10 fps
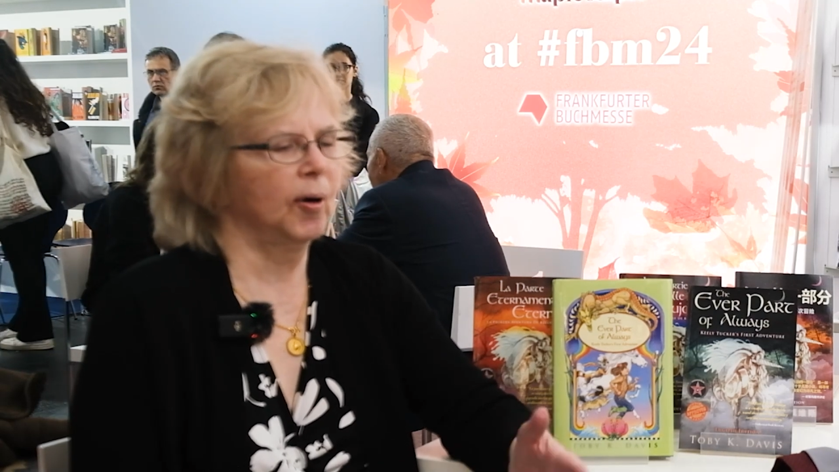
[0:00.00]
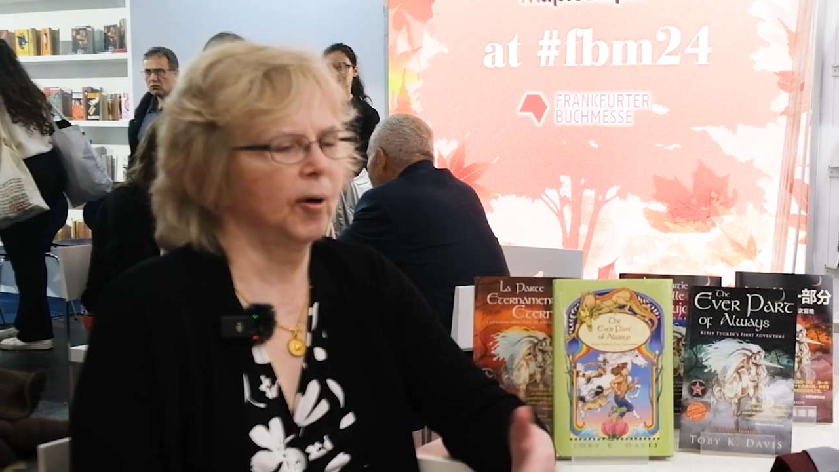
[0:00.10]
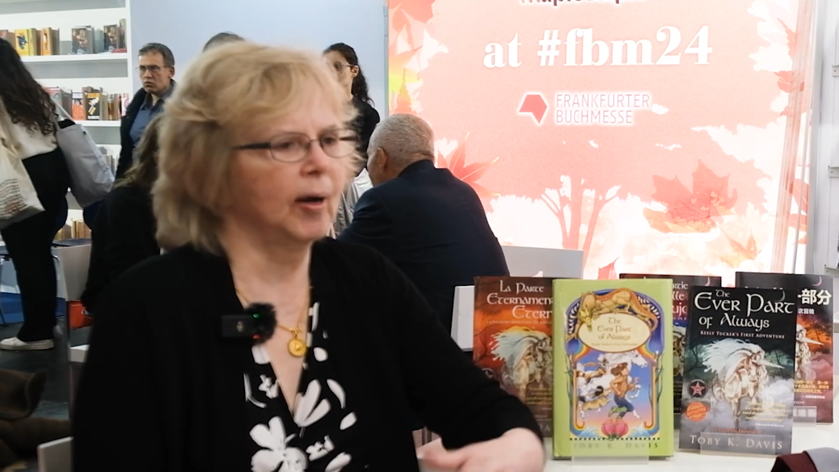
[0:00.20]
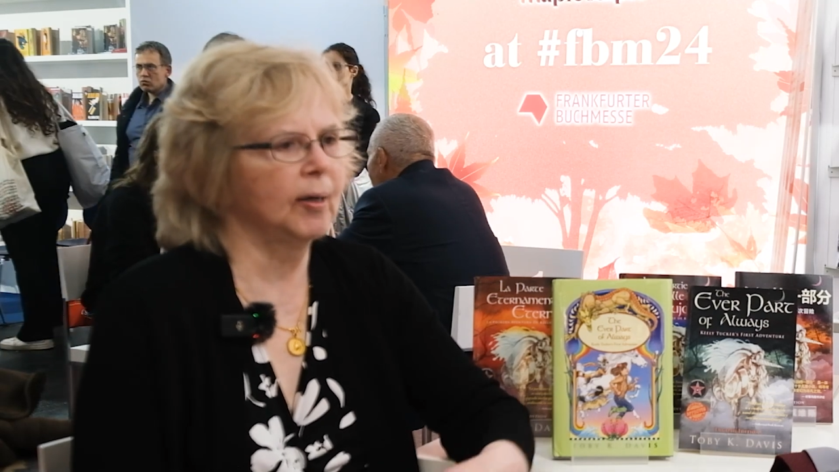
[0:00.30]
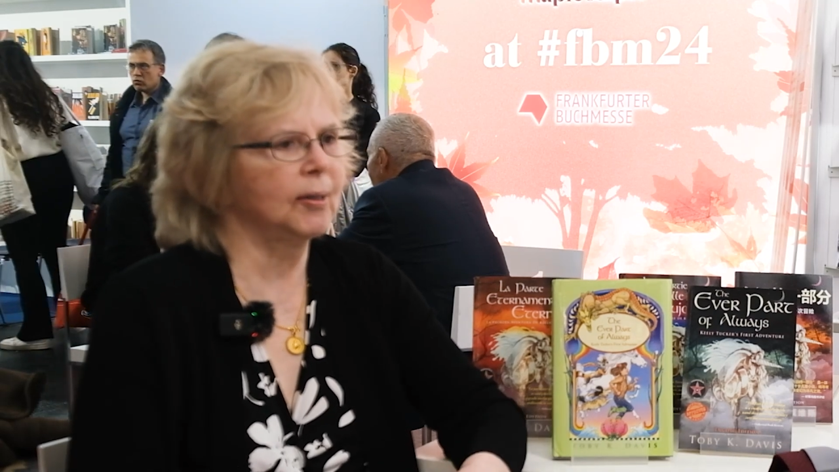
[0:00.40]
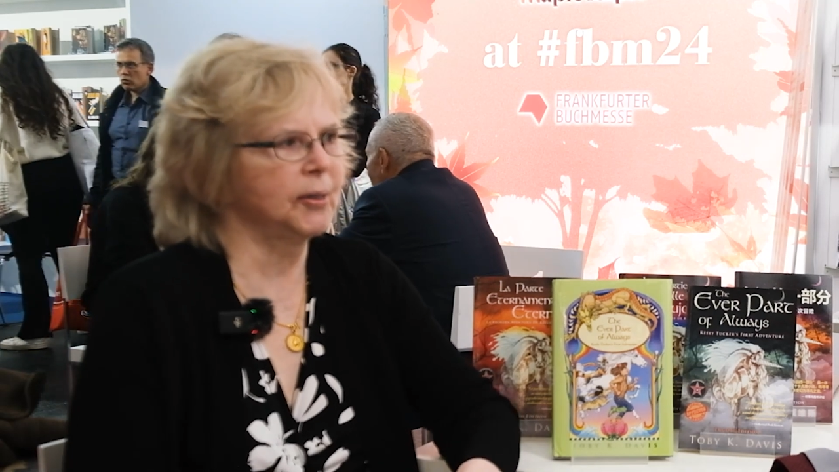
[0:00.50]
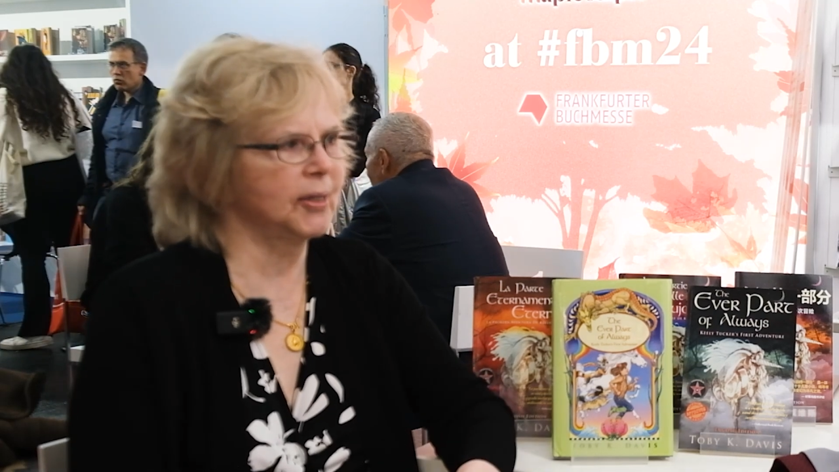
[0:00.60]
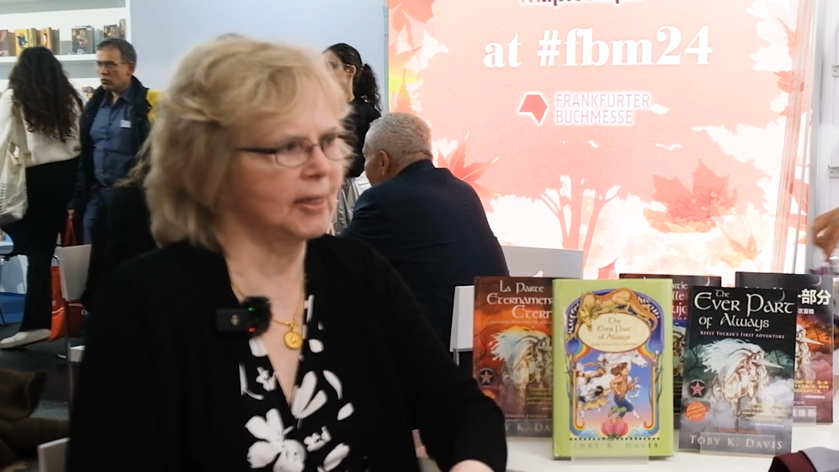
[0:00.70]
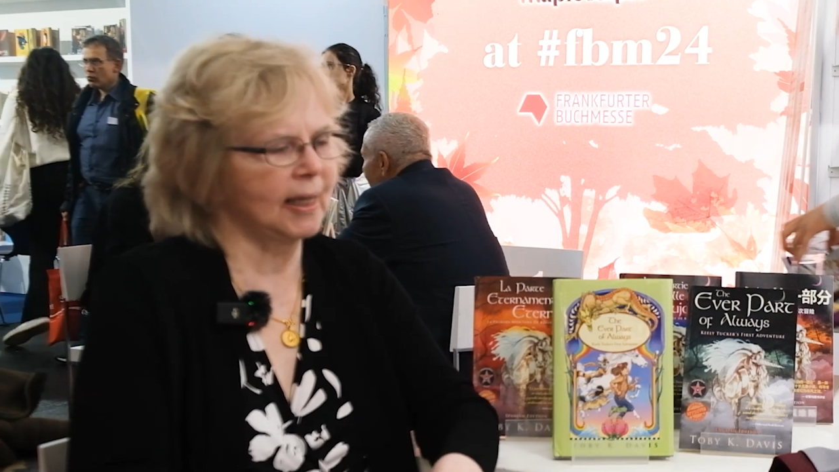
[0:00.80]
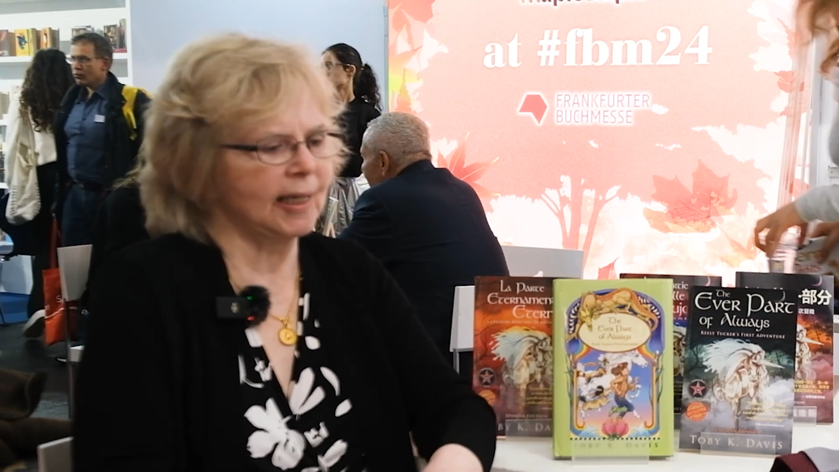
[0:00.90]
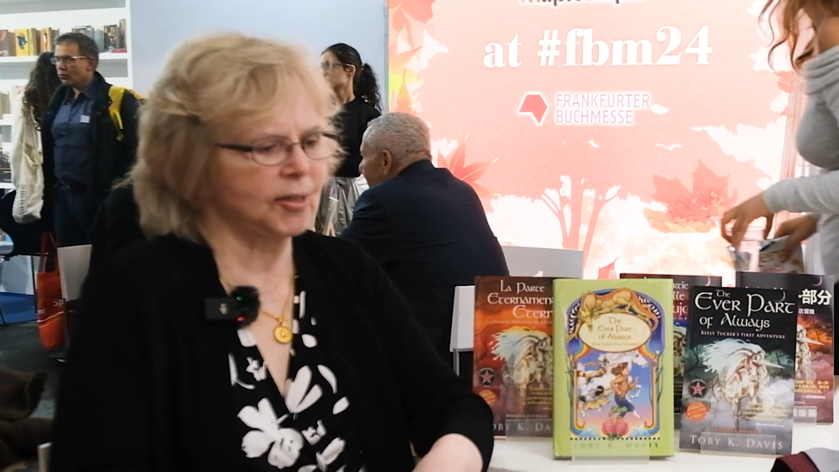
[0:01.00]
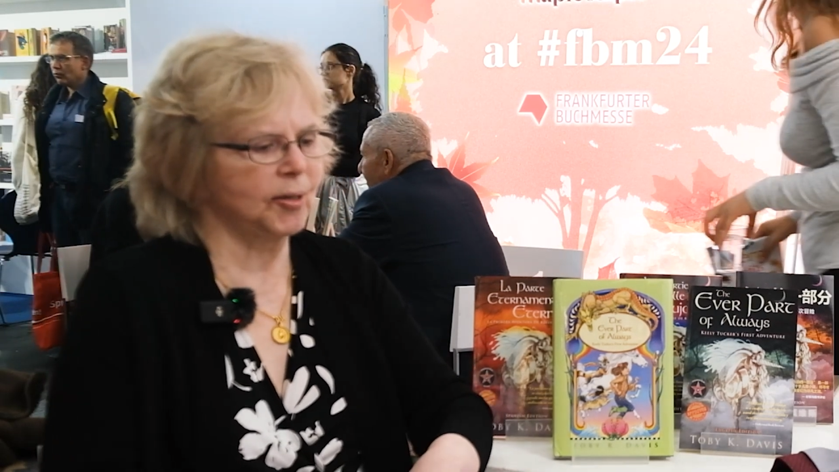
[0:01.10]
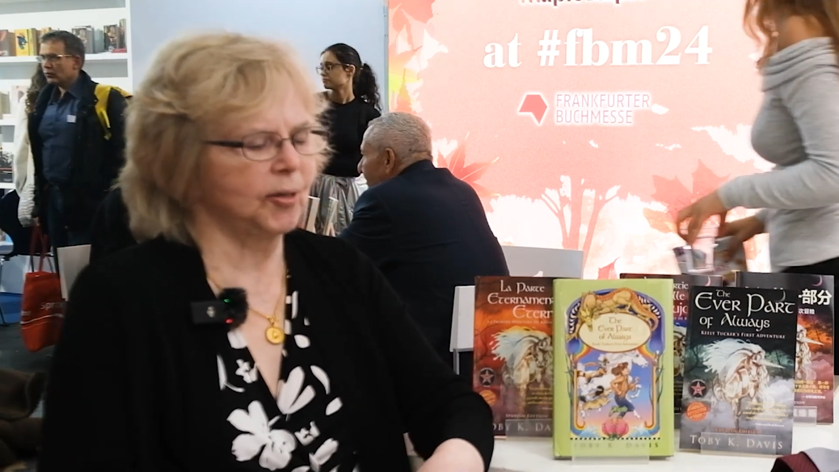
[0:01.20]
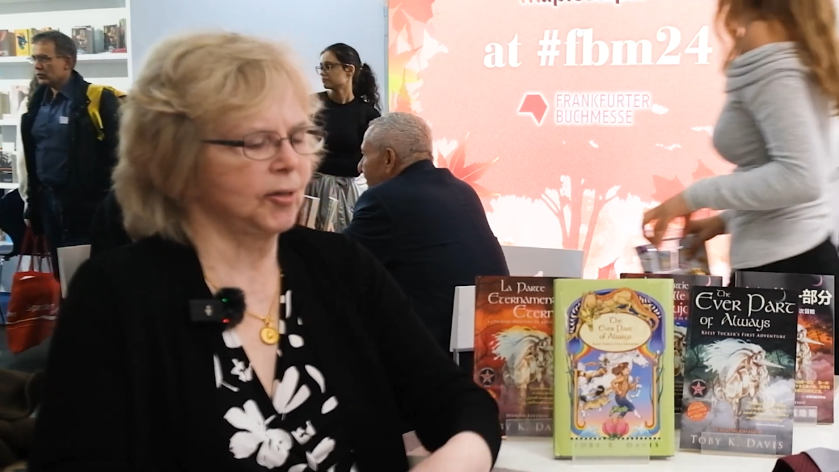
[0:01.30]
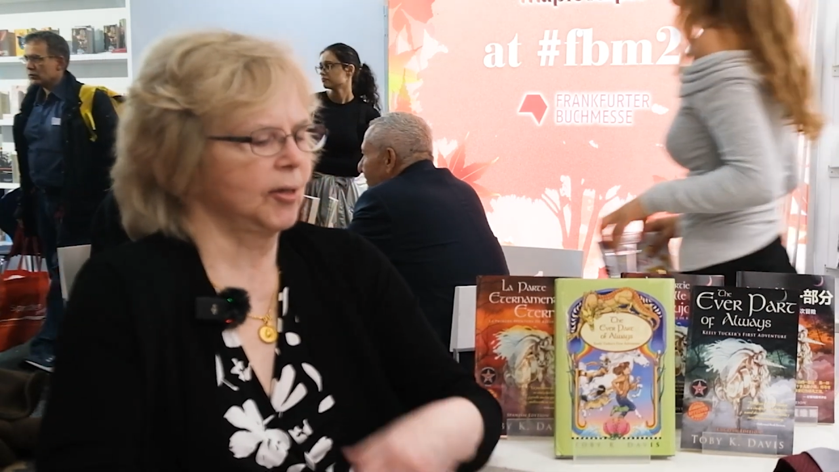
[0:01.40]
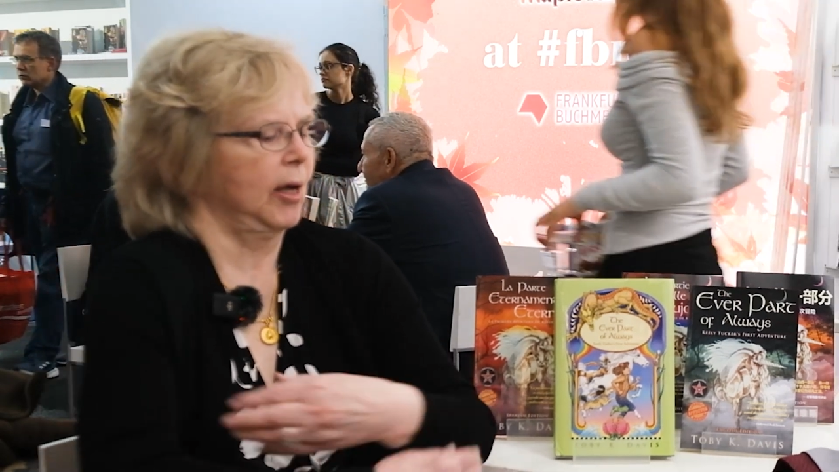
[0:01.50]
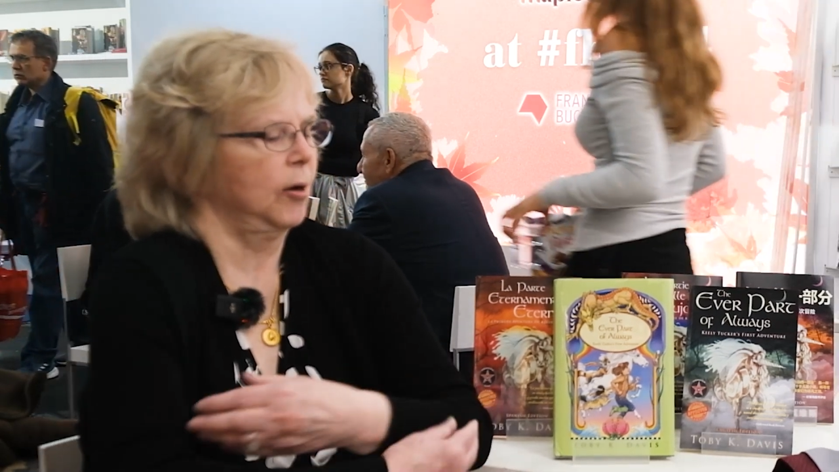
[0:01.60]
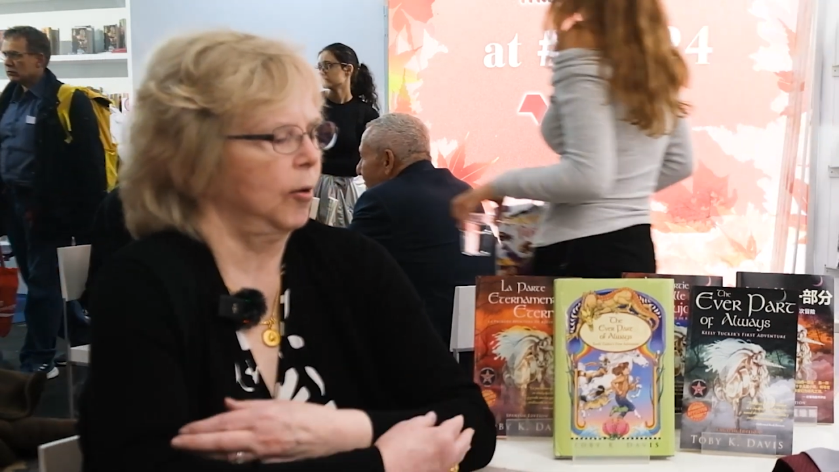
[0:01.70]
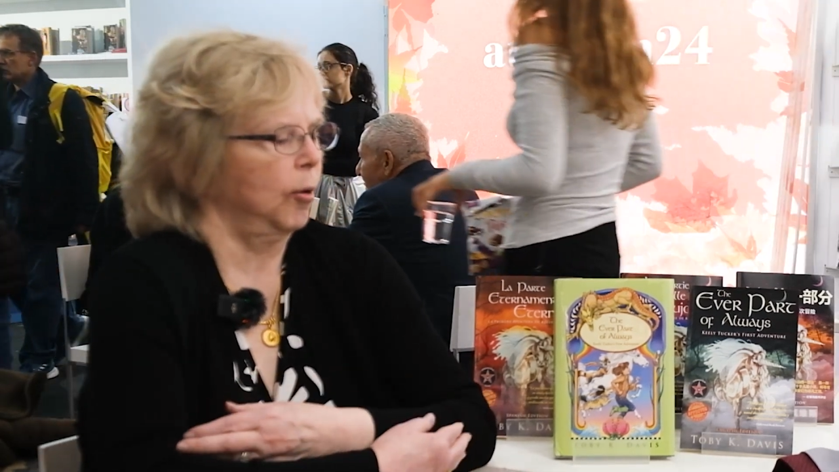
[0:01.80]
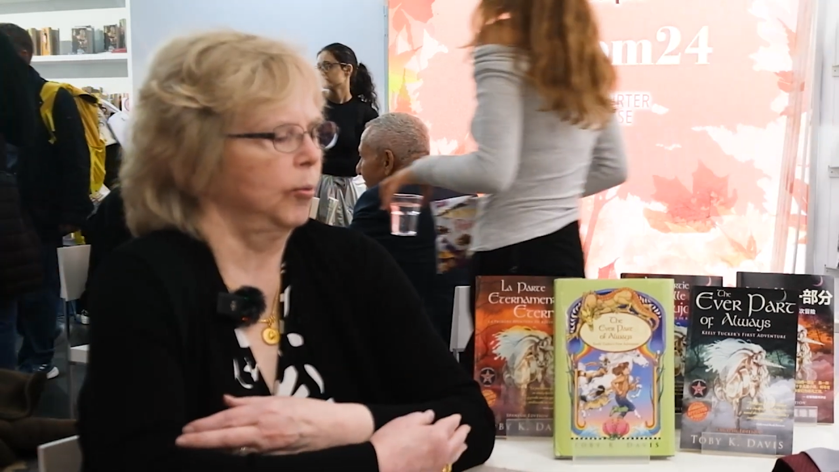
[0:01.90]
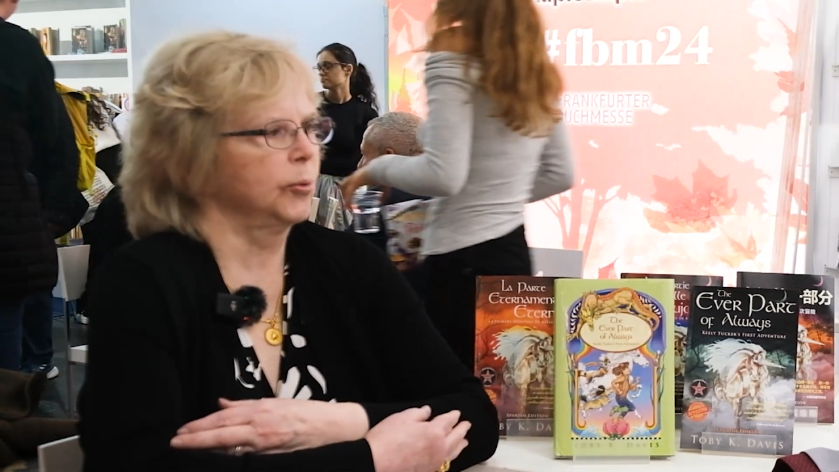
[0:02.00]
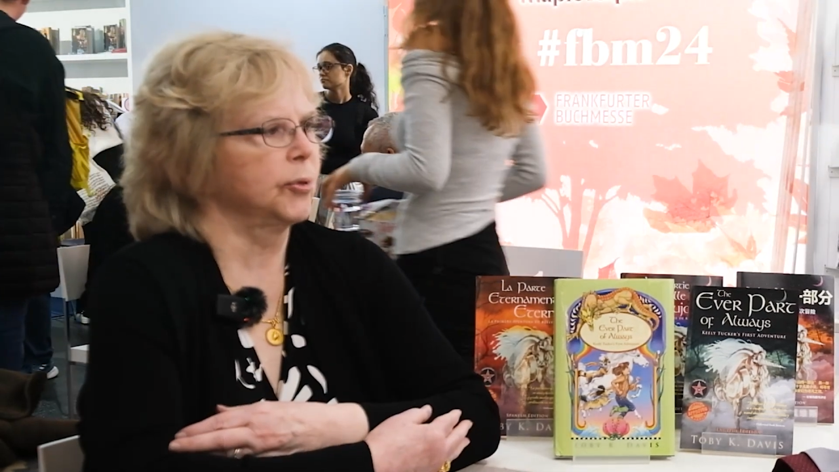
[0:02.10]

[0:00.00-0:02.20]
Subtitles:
her uncle just lets her, just kind of holds